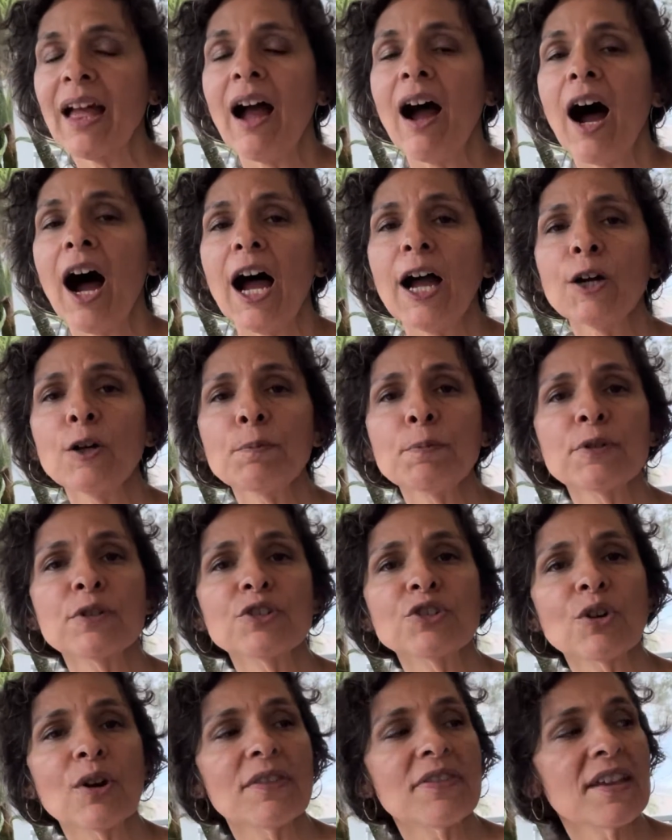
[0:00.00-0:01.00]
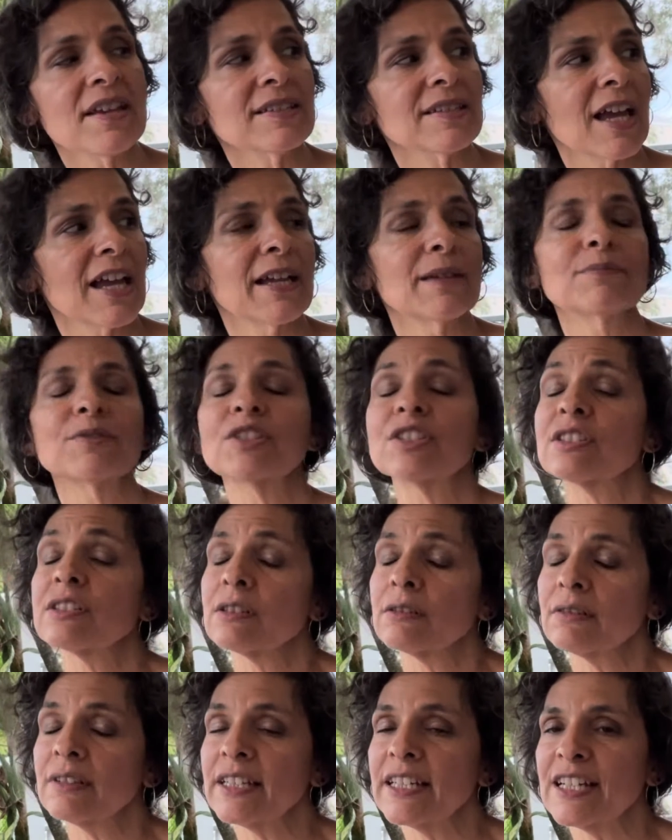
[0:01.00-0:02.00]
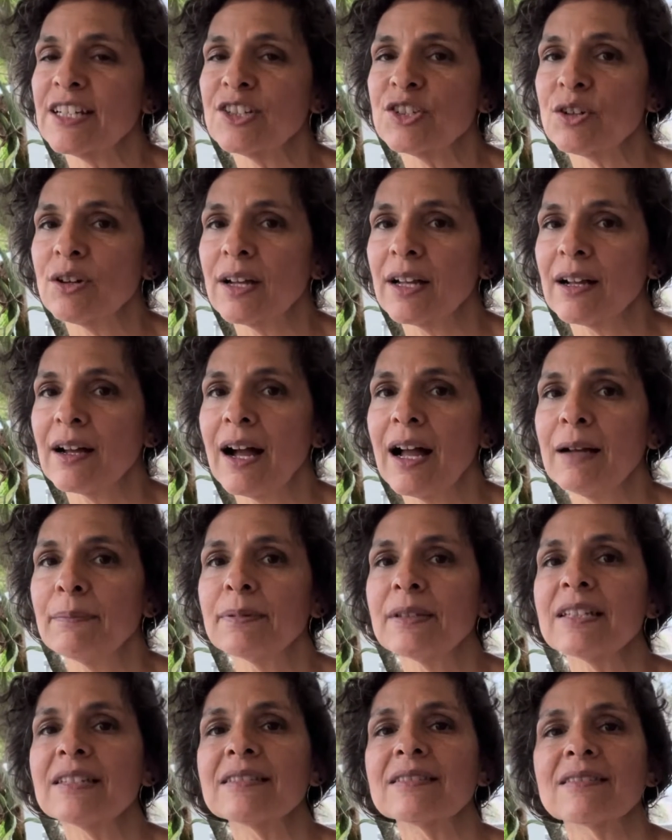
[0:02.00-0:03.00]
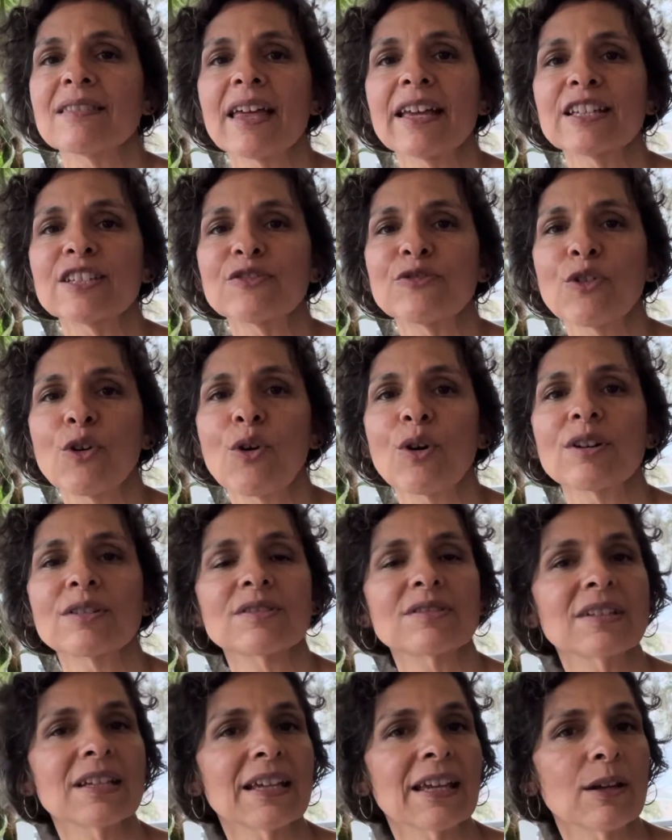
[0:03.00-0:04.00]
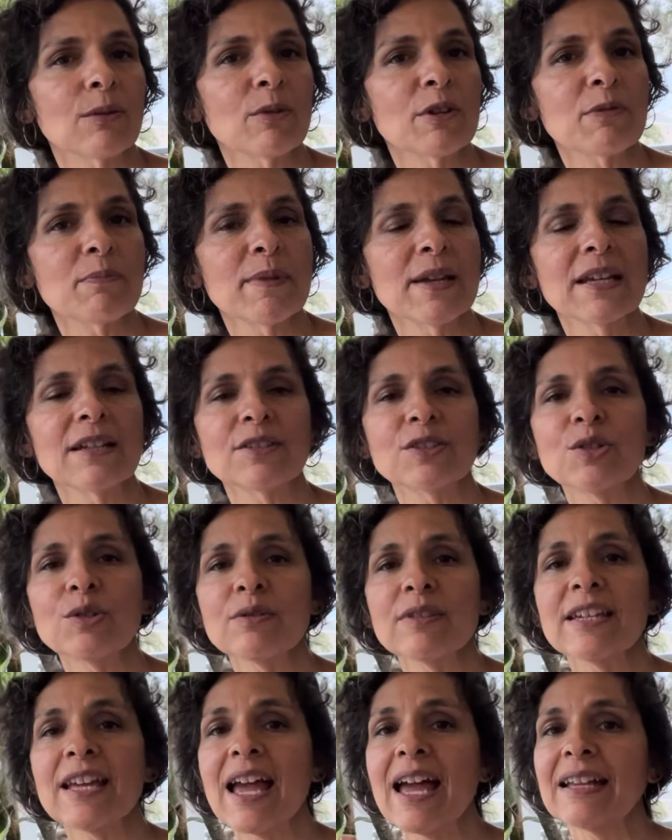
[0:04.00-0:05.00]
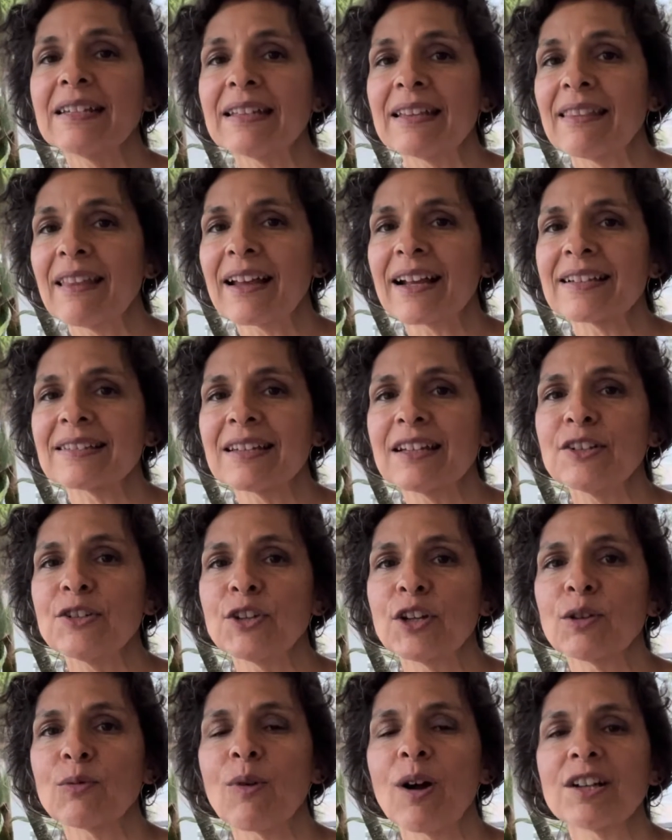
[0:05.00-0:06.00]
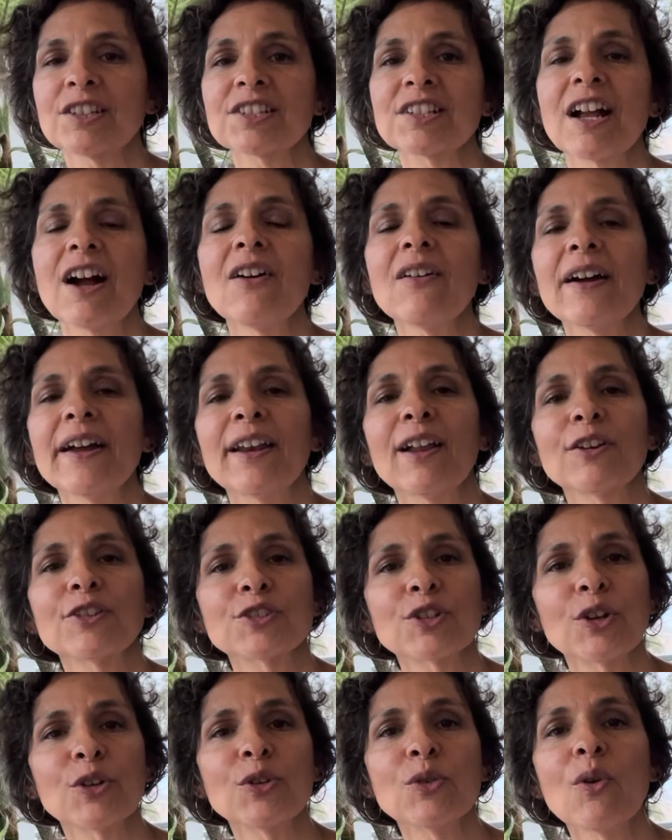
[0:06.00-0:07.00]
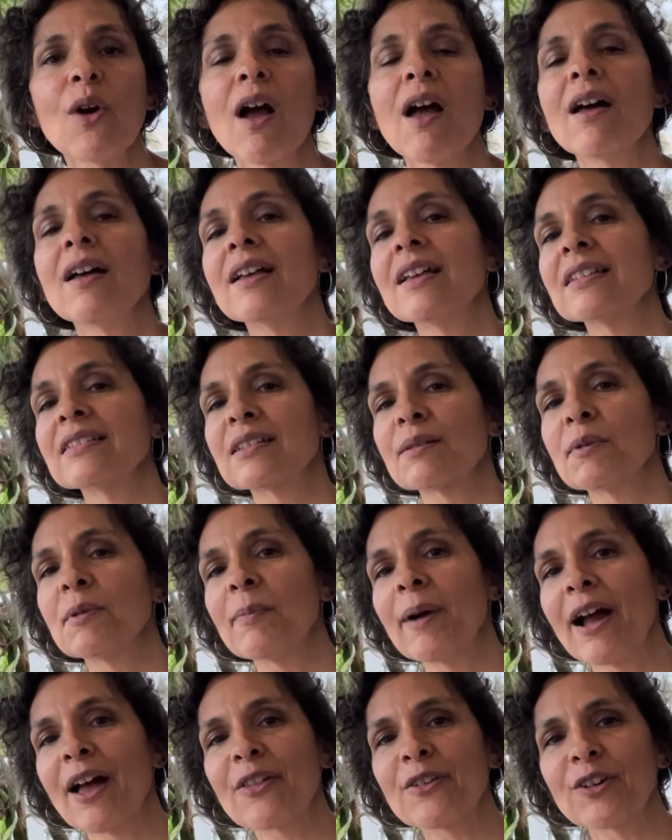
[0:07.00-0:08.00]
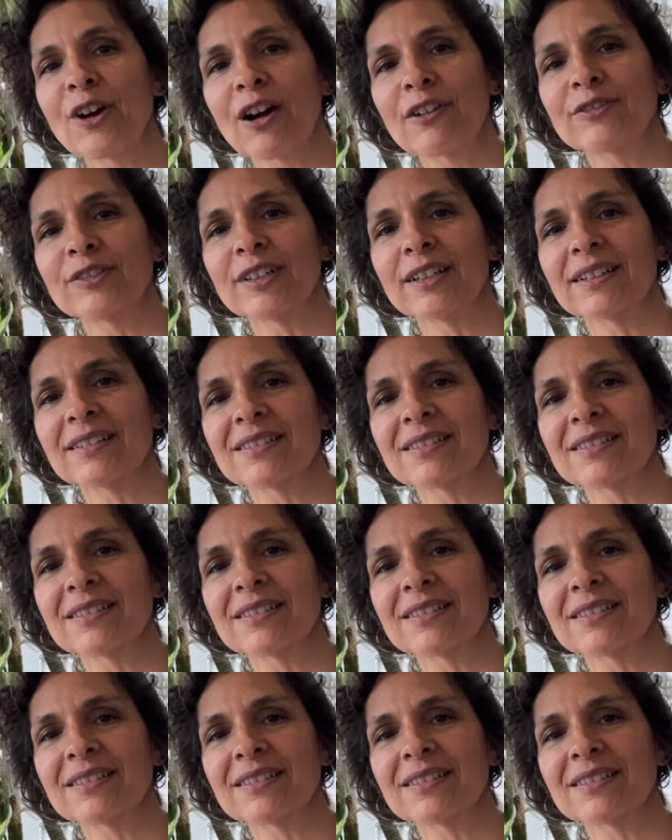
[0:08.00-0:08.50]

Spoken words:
I hope you enjoyed this. I am certainly enjoying Gaia Bliss. Thanks for sticking with me to the end, and like I said, you can watch now, and I'll show you some of my other offerings.